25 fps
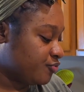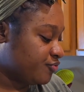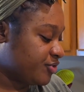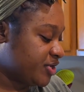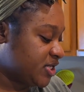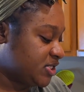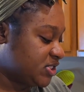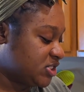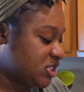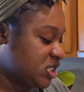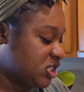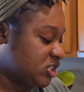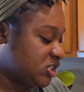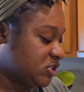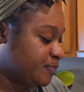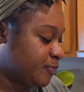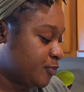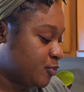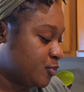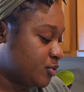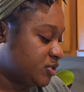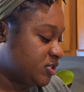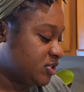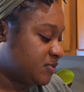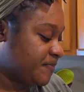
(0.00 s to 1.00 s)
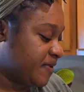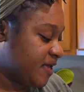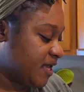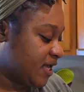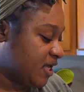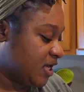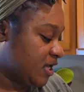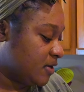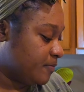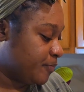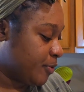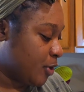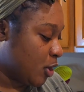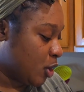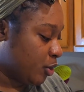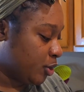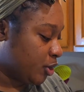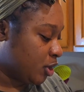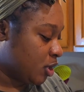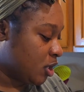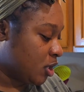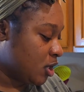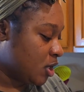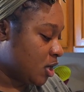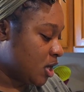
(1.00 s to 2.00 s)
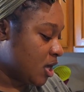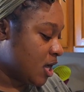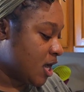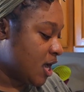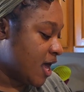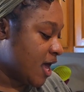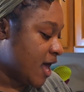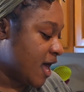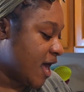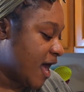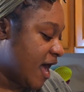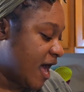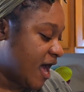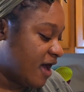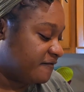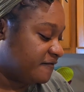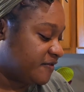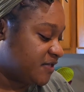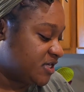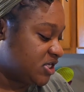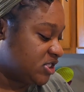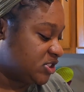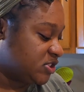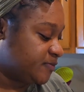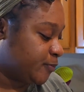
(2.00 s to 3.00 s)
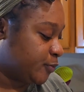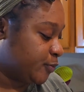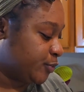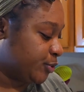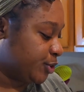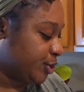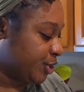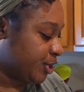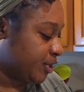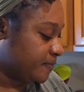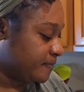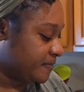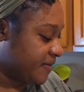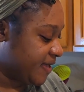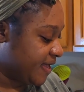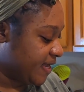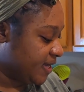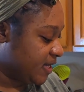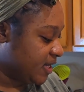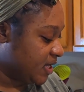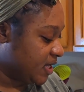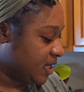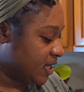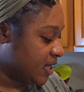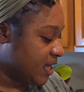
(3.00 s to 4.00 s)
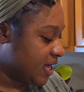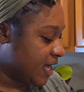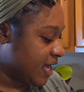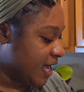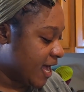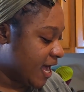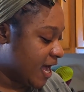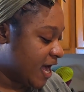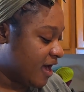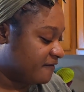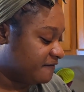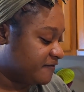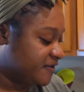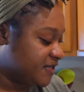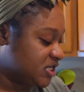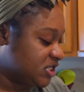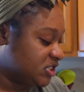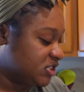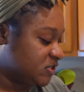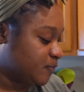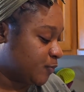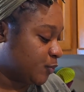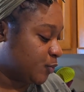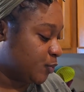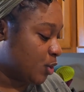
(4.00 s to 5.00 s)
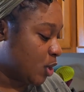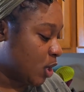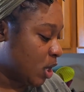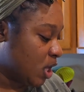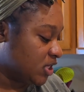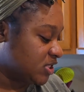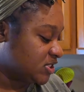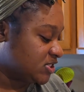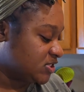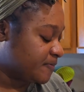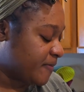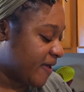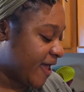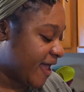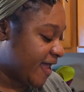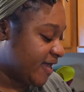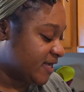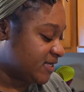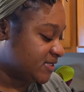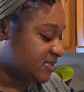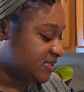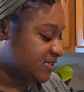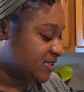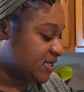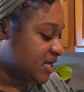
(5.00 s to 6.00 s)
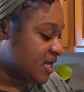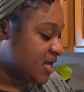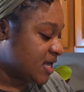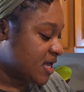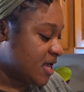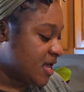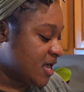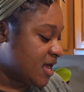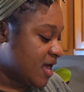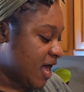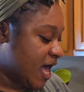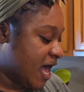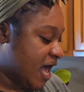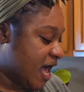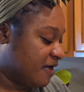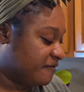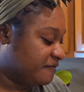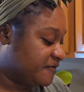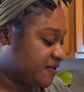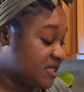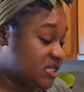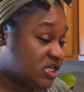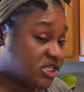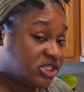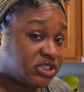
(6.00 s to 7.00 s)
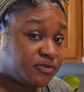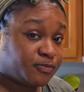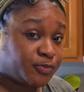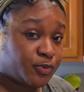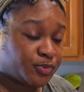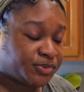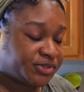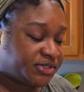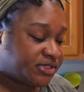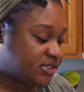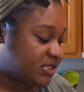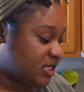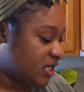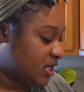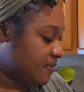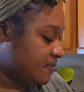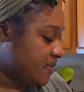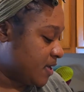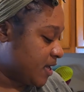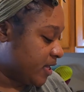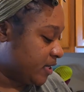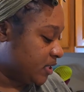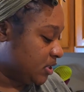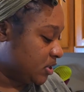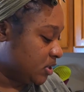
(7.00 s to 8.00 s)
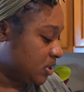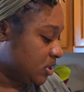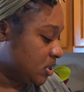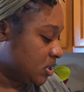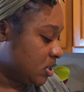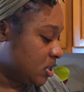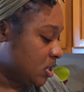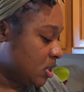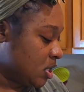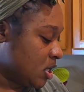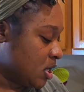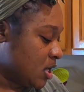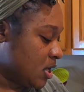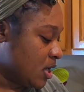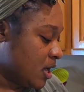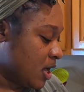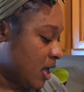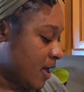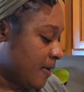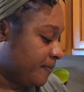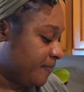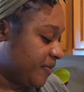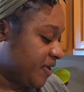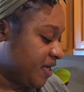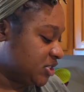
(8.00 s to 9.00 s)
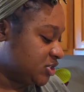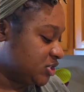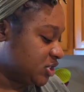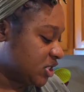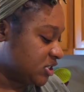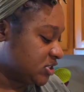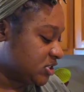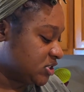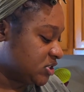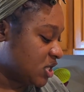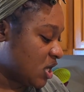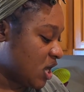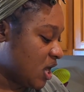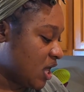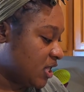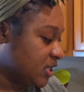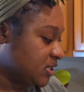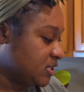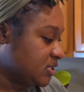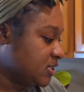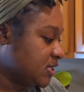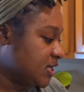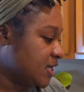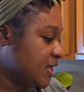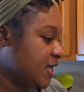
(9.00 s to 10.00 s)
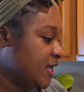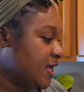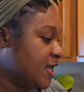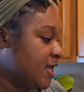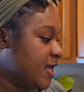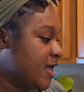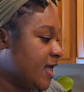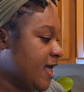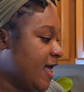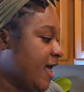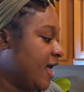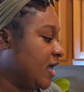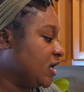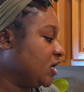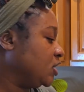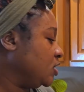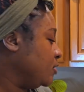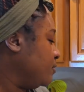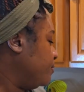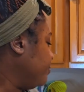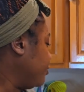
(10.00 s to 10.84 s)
3 teaspoons baking powder, half teaspoon nutmeg, half teaspoon allspice, half teaspoon cinnamon, a pinch of salt, and